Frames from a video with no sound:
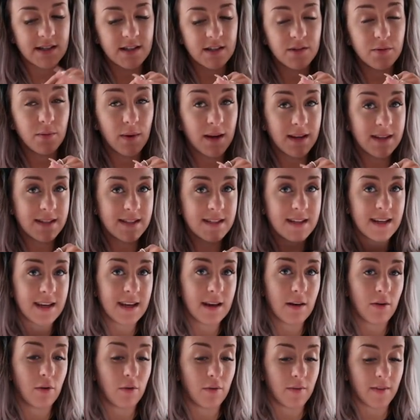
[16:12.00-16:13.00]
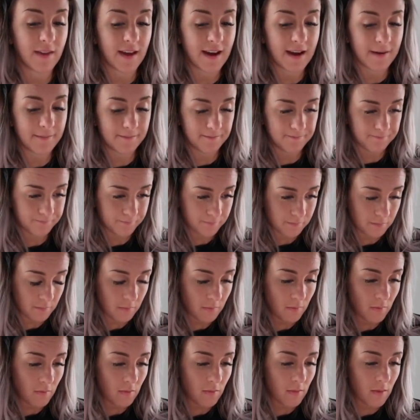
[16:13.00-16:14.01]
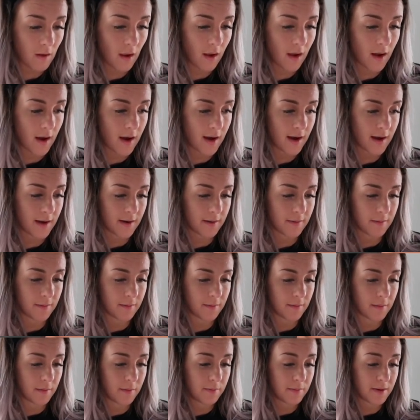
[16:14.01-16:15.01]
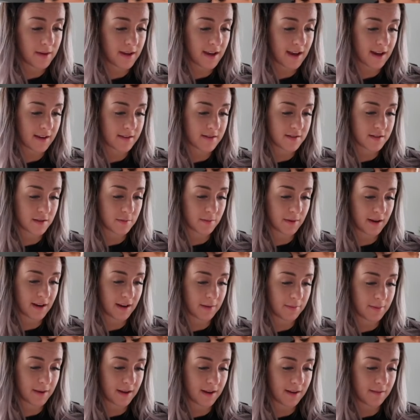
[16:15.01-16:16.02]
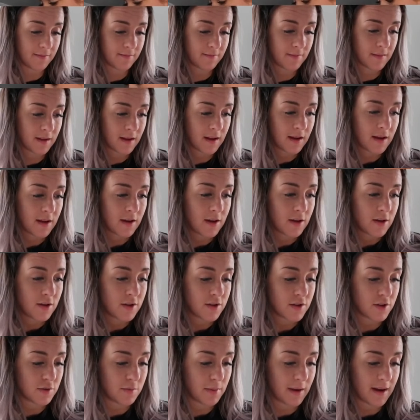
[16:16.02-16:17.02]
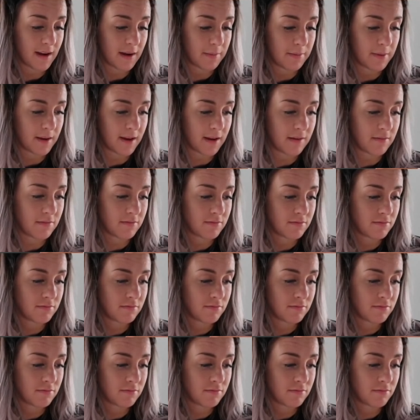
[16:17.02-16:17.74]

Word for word: did 20 on that. Um, but yeah, super happy. Super happy.